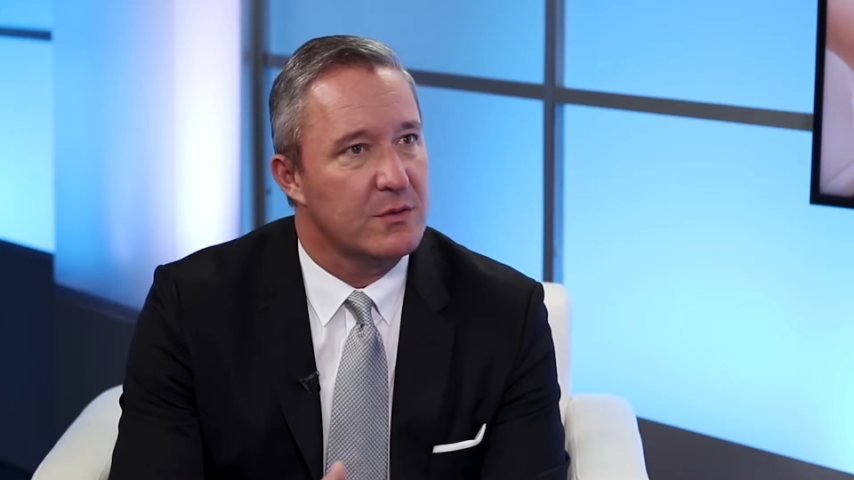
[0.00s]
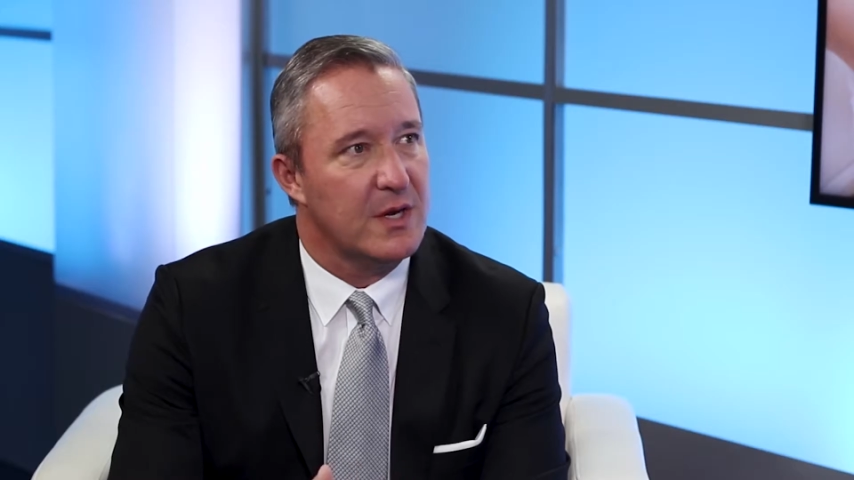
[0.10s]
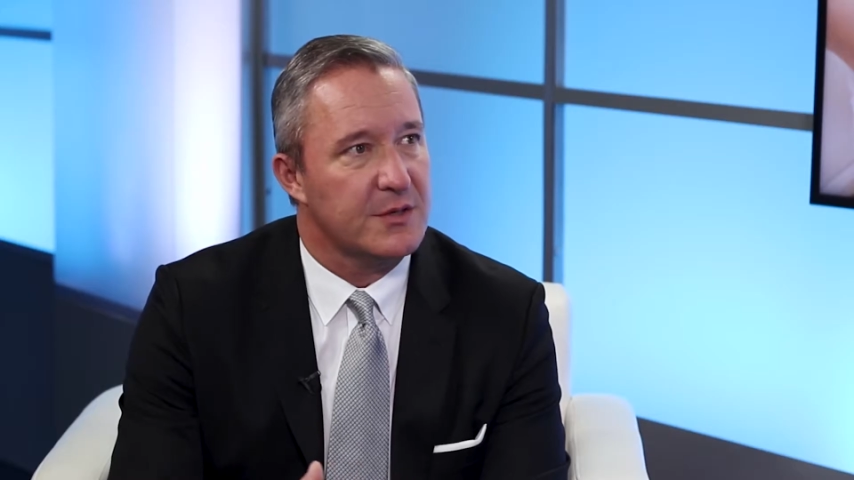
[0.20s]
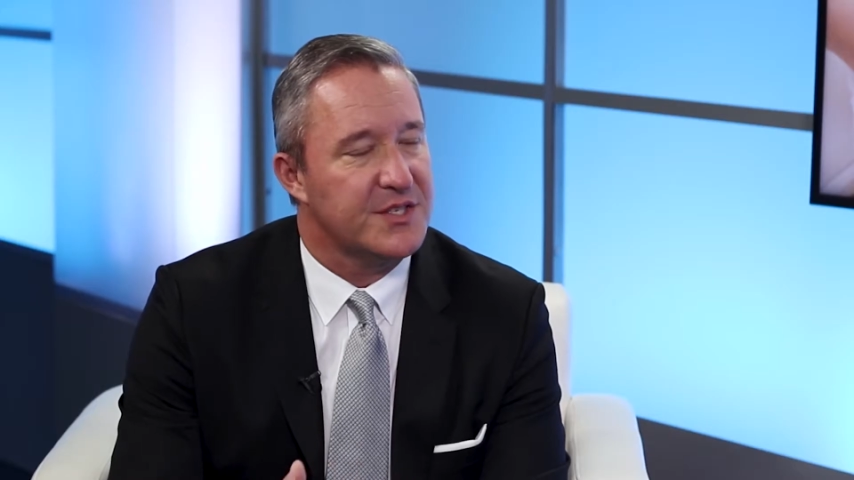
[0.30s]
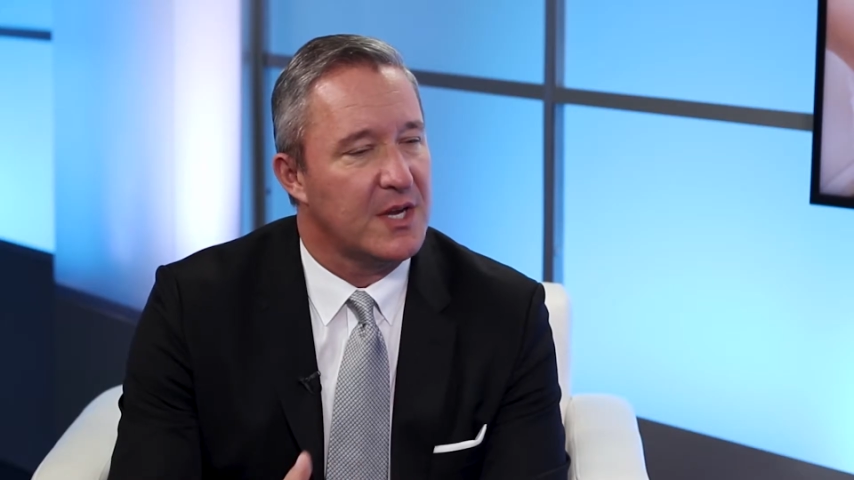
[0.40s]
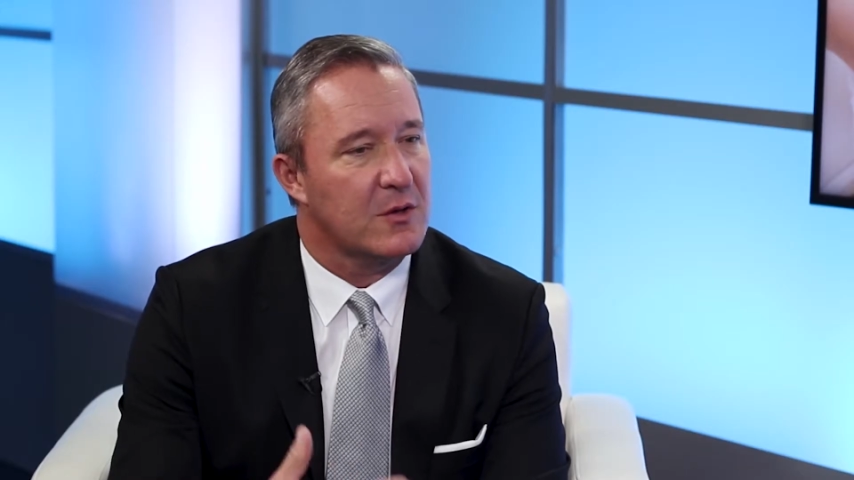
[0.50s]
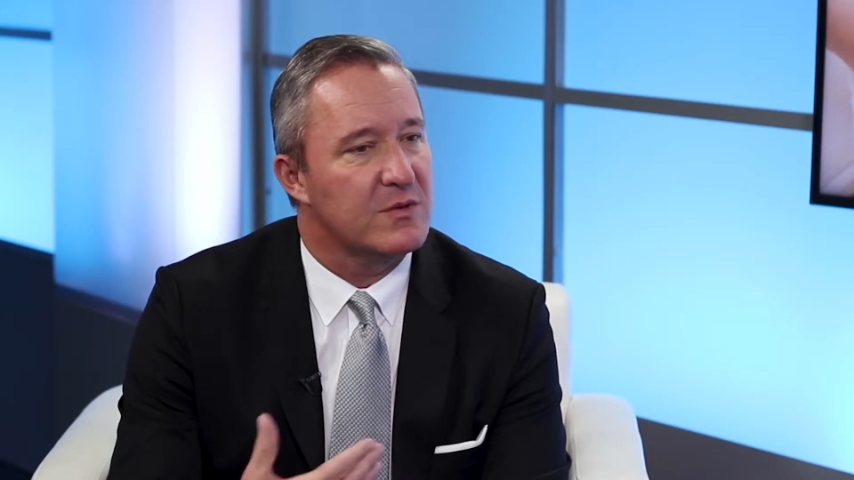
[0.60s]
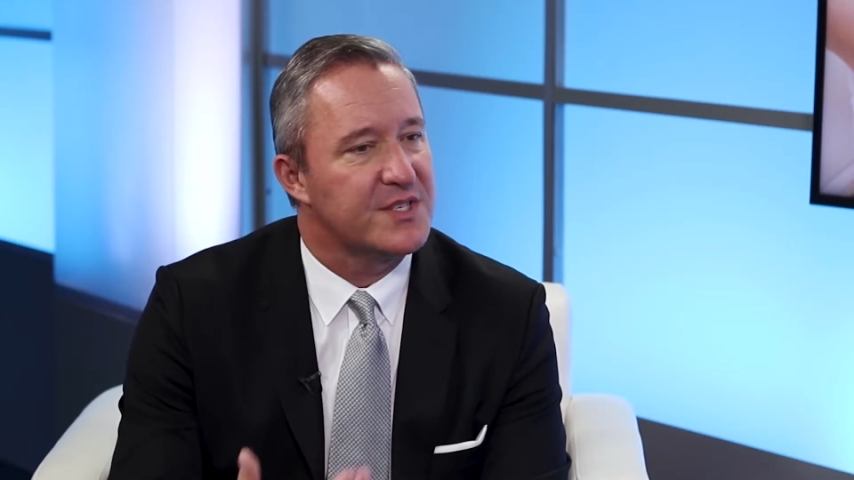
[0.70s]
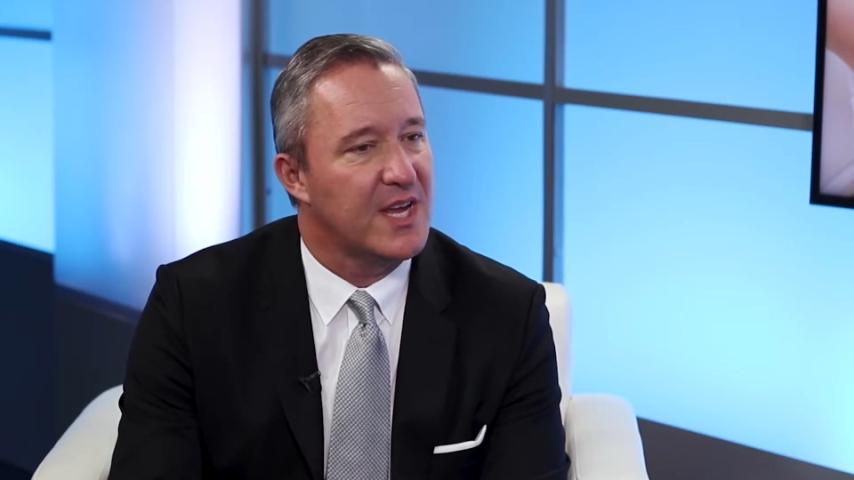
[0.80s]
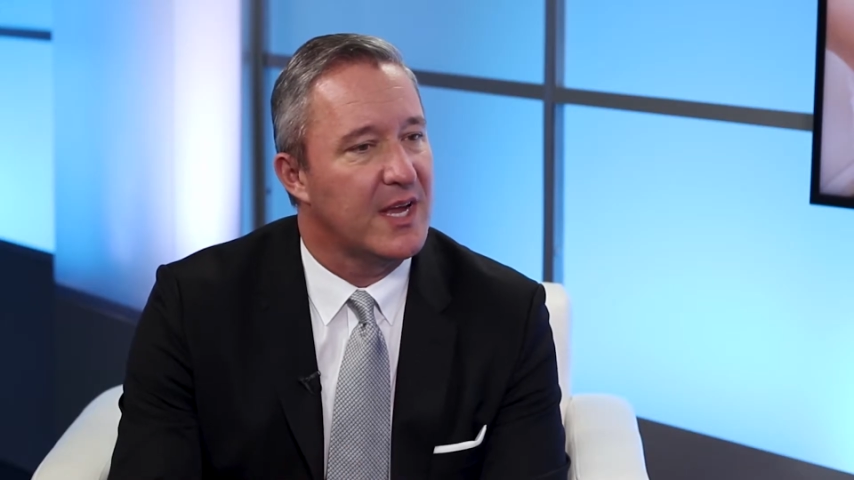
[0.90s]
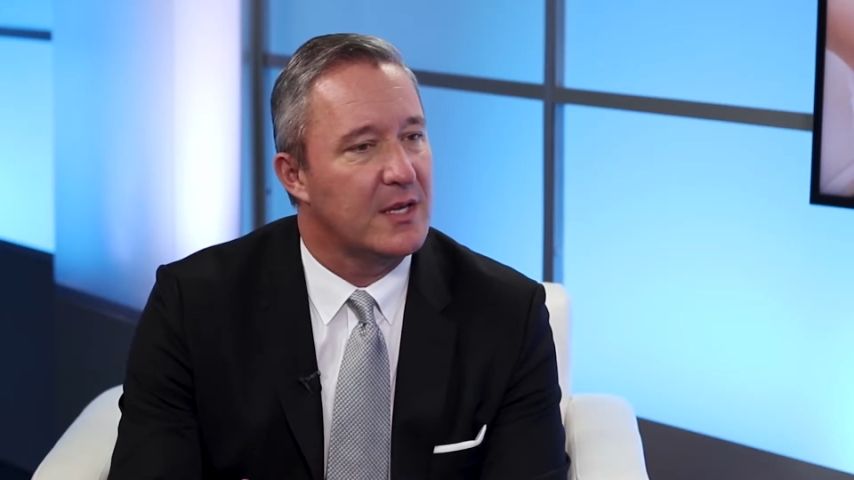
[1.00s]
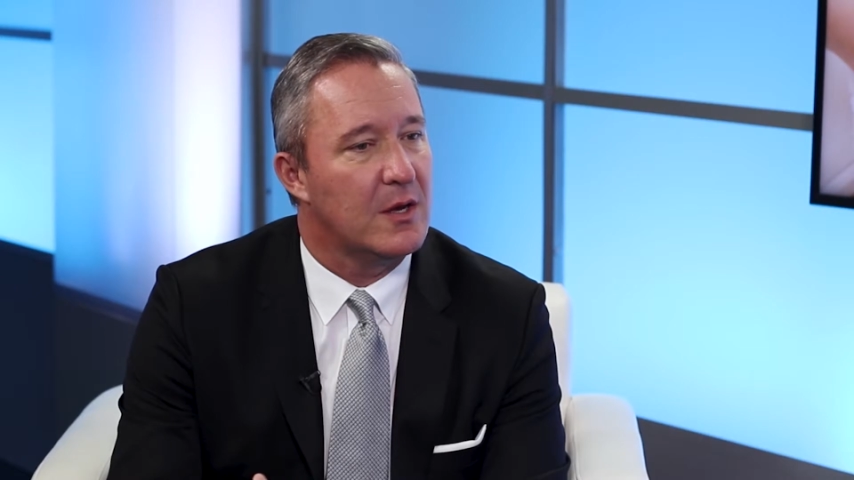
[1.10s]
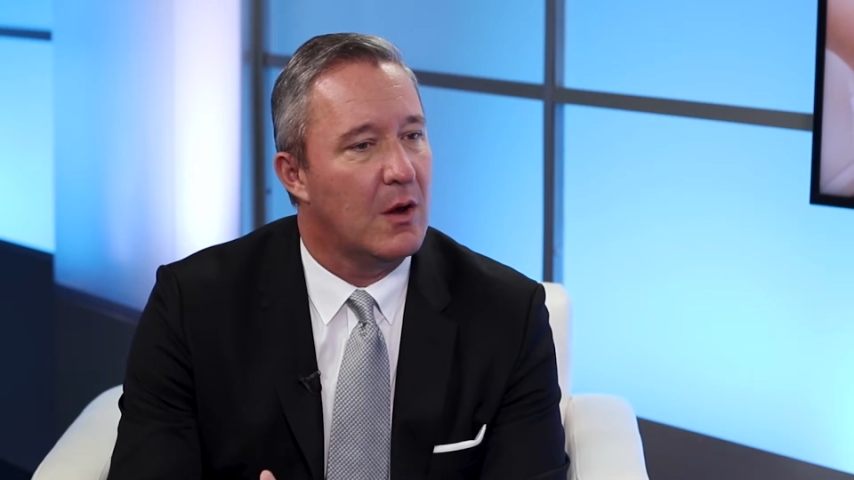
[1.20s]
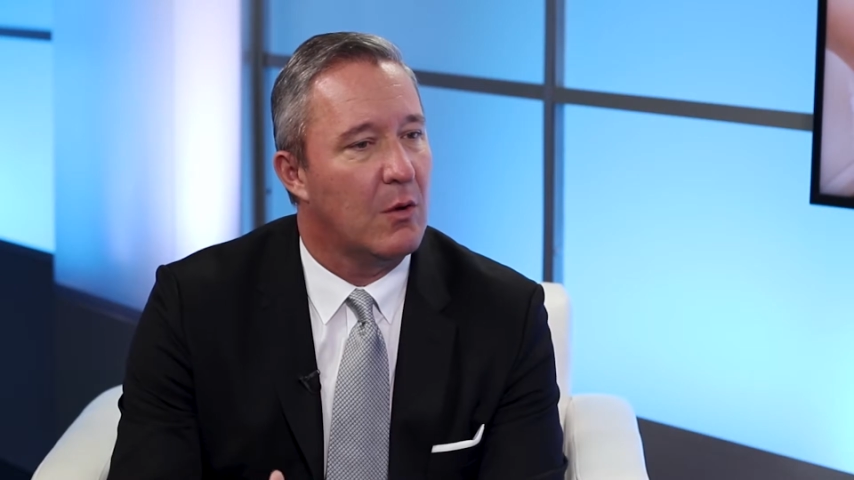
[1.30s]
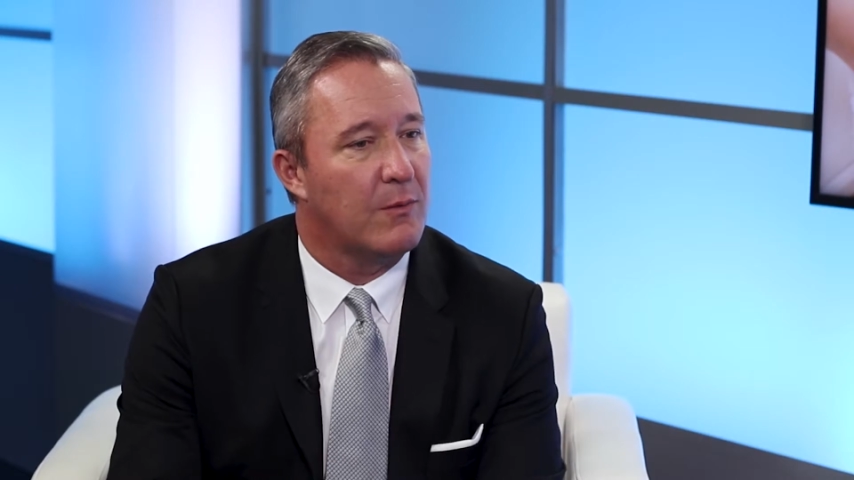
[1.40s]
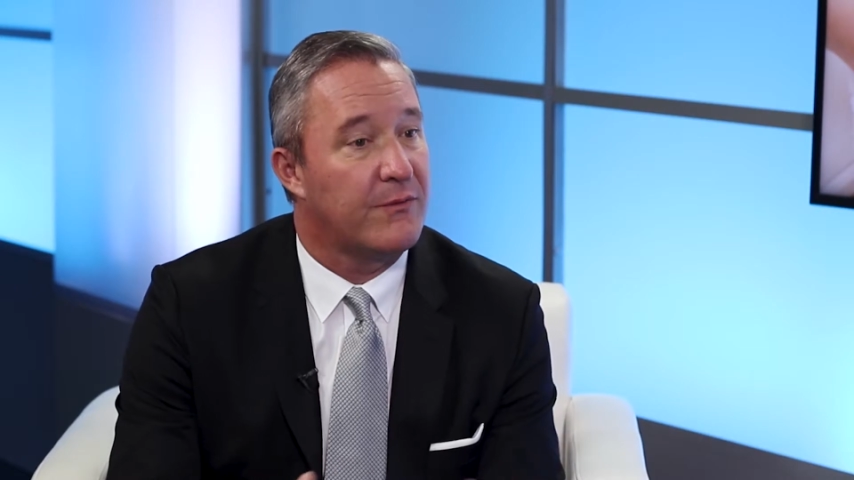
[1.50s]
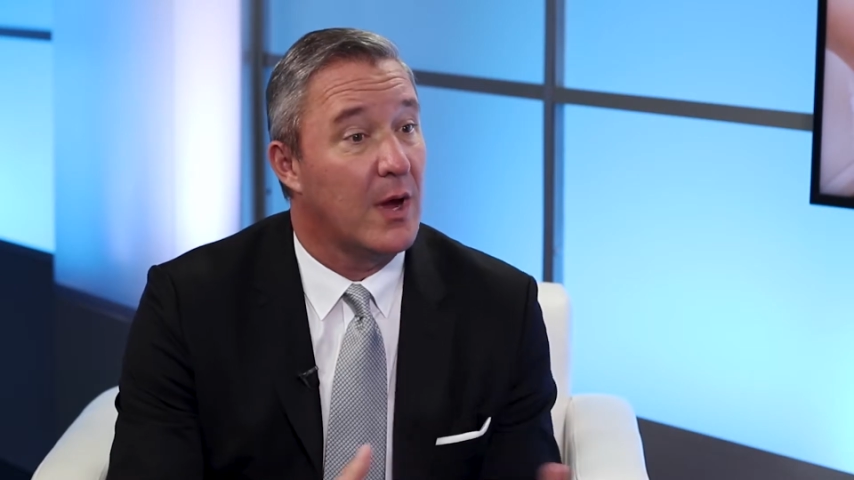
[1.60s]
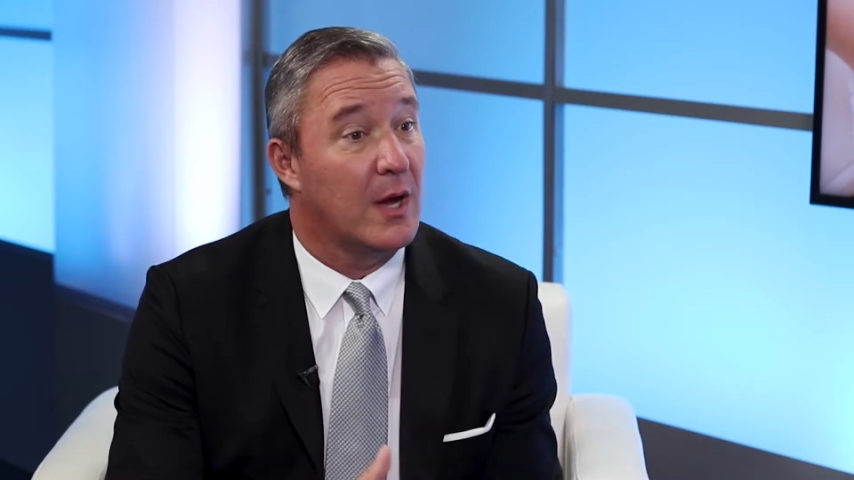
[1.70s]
so Doctor Suckel was saying, you know,